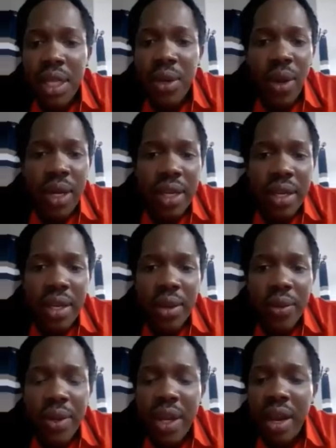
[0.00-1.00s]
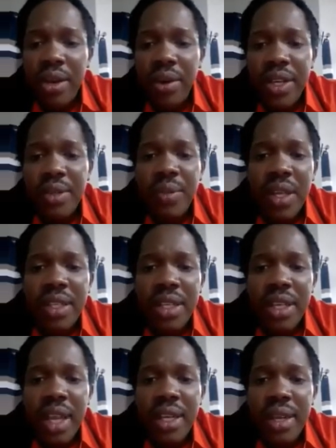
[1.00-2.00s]
Equally, we are now
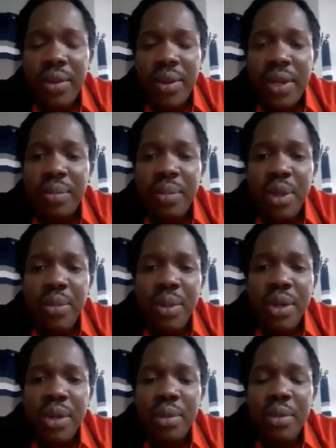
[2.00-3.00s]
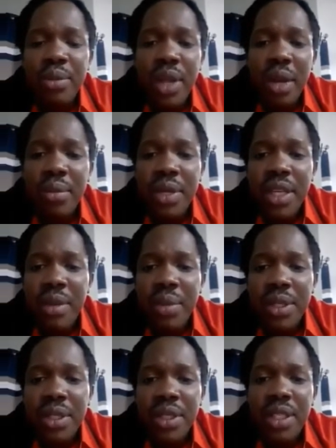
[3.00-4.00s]
expecting that with the people not being
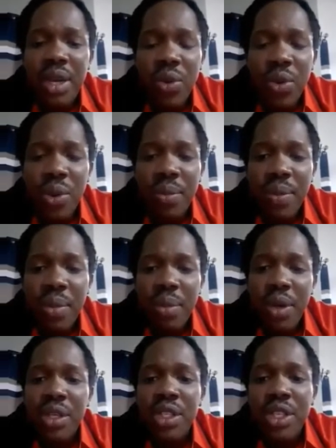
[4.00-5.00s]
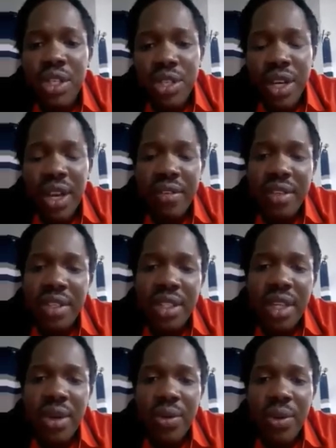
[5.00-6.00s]
able to stay home, but the children have to
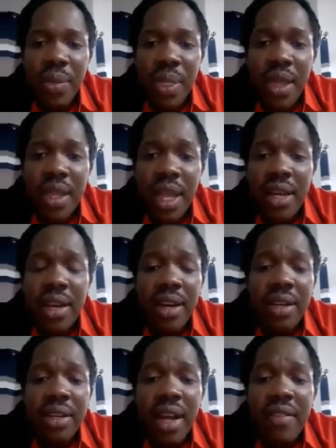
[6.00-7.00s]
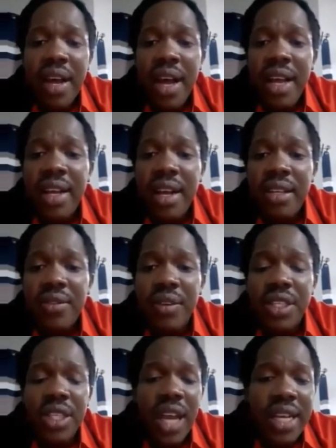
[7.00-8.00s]
stay home, that they're going to have a high
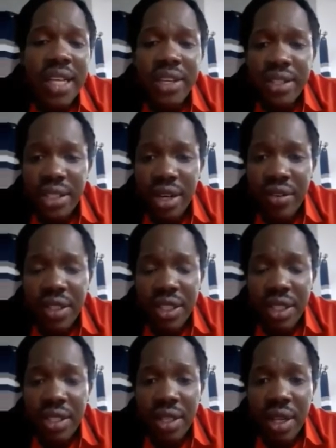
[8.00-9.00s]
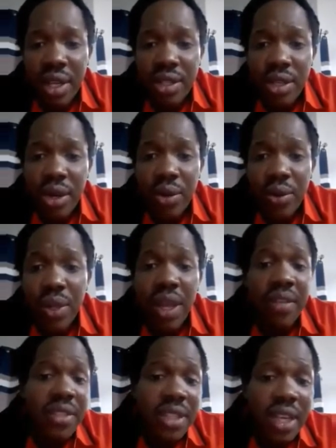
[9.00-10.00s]
cost for childcare services. So
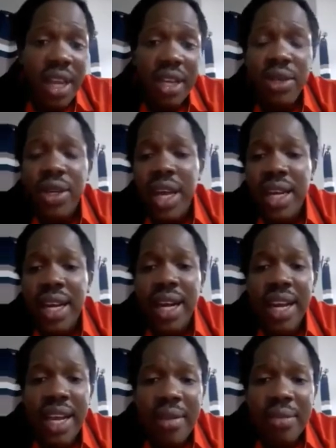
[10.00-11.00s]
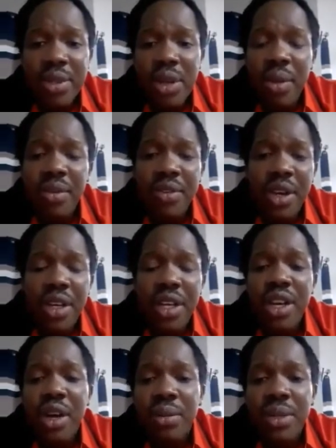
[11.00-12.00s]
we have said that you can claim some of your
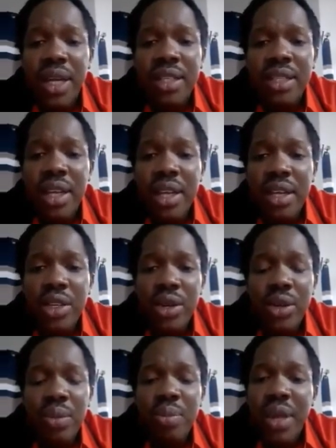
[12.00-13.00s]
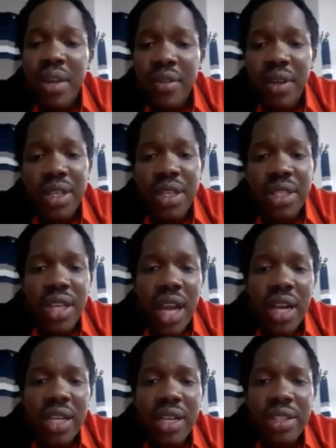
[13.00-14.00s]
income tax to pay for these
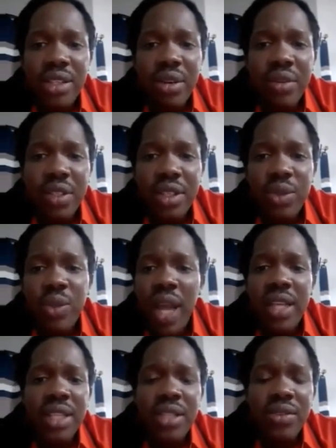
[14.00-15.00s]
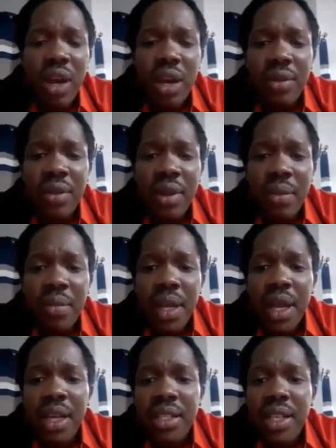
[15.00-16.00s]
childcare services. Why is this wrong?
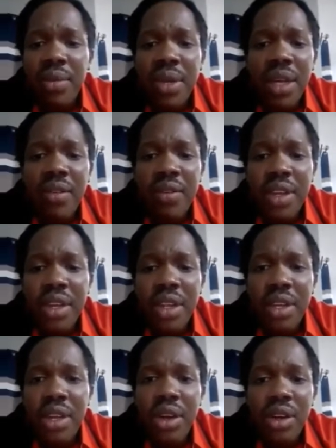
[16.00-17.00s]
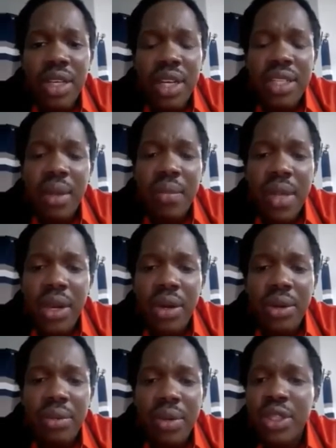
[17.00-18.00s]
Because they'll be giving the hotels a
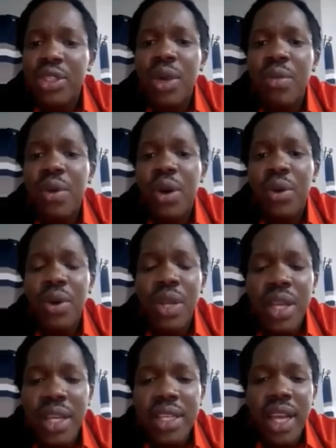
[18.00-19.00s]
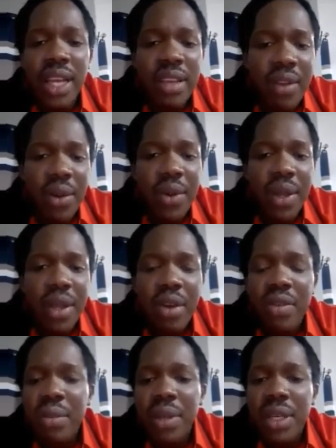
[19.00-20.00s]
bailout, but somehow it's a
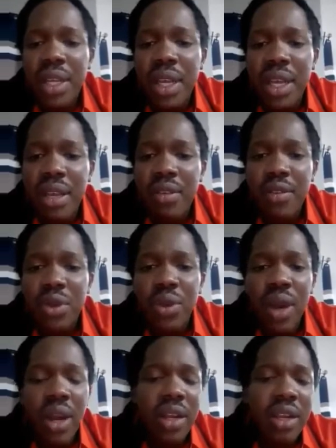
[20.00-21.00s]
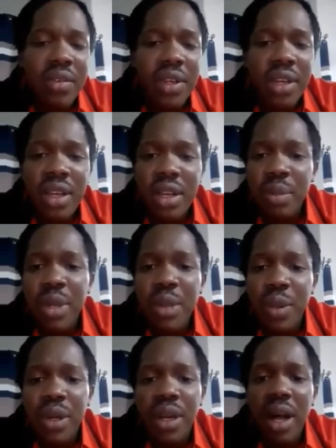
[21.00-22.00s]
giveaway government if you are giving the
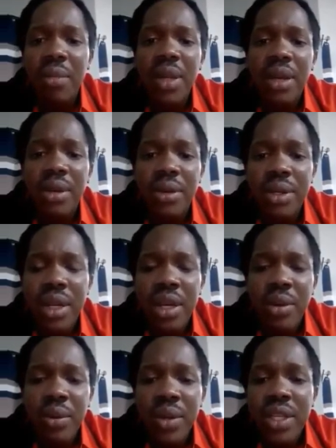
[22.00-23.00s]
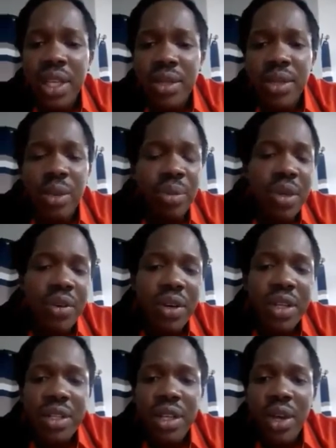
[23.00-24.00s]
people a bailout. We said to the
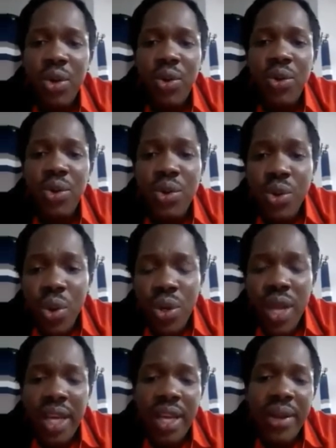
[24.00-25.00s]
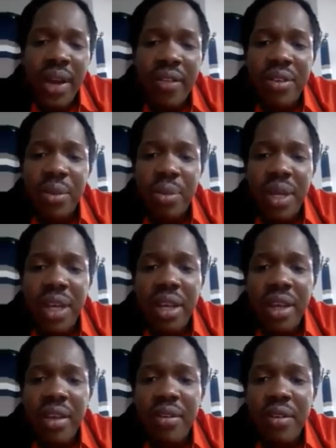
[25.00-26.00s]
parents who know that they'll have to
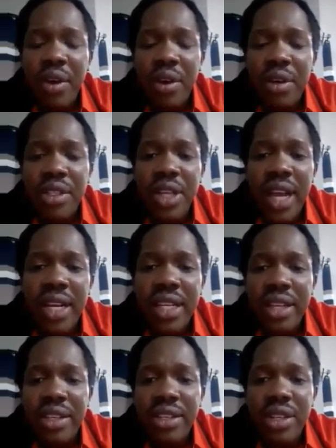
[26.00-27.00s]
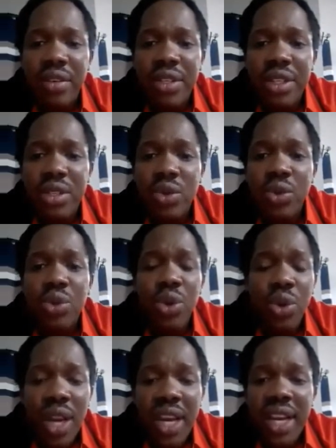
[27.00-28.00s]
pay for childcare services, who
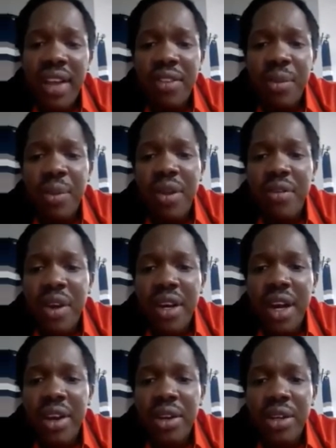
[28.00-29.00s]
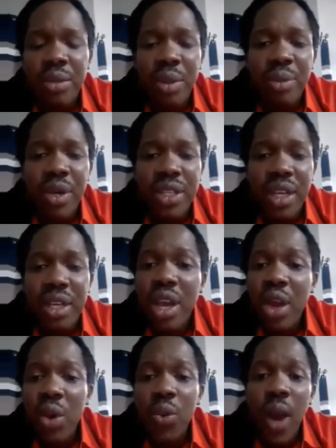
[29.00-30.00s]
know that they'll have to pay for an adult to be
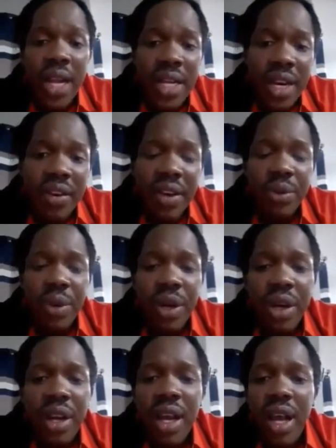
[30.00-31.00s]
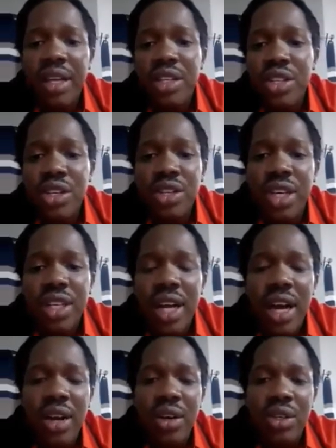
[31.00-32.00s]
present while they're at work and the
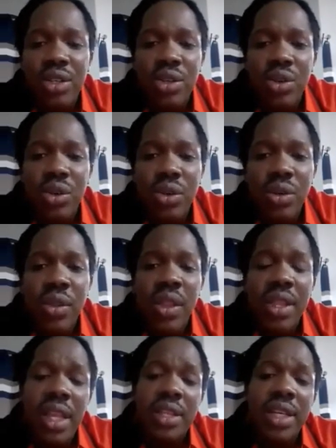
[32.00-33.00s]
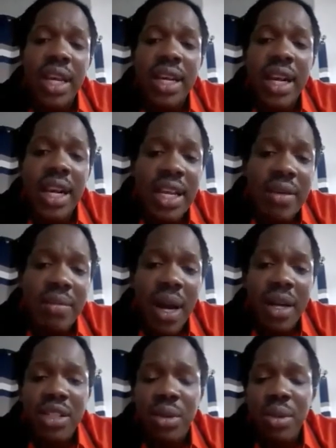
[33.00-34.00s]
children can't go to school, that you can
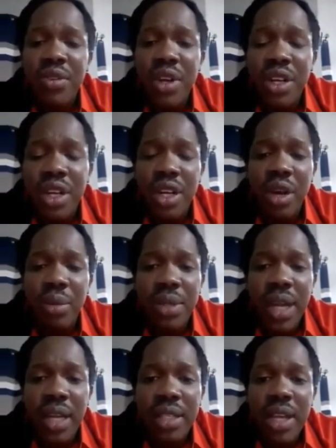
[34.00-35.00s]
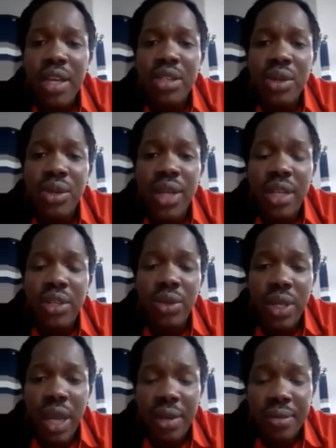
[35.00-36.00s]
claim back some of your income tax so
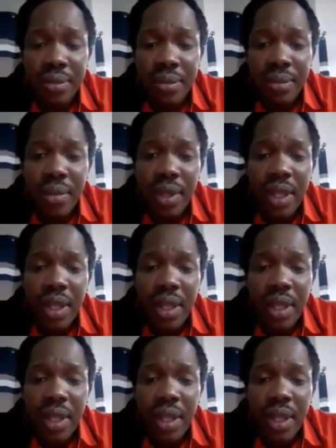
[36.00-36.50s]
that you can